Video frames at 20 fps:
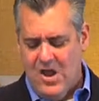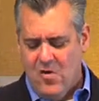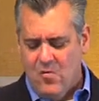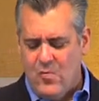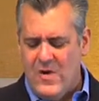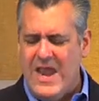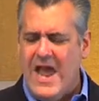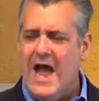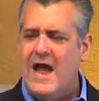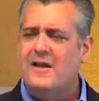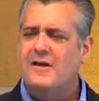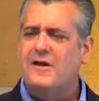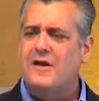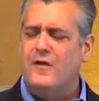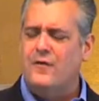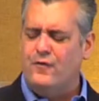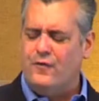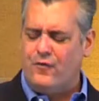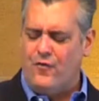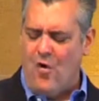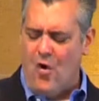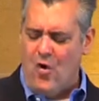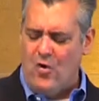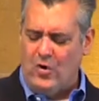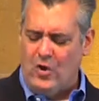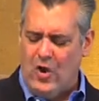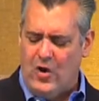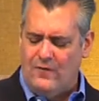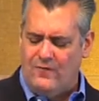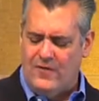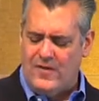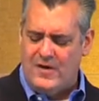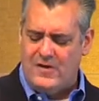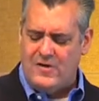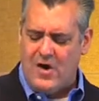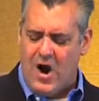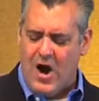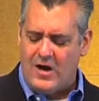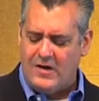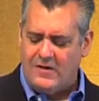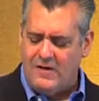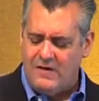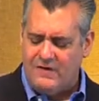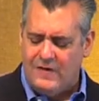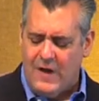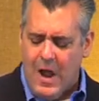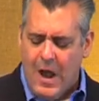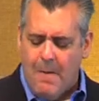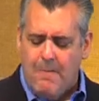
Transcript: We had control over the darkness,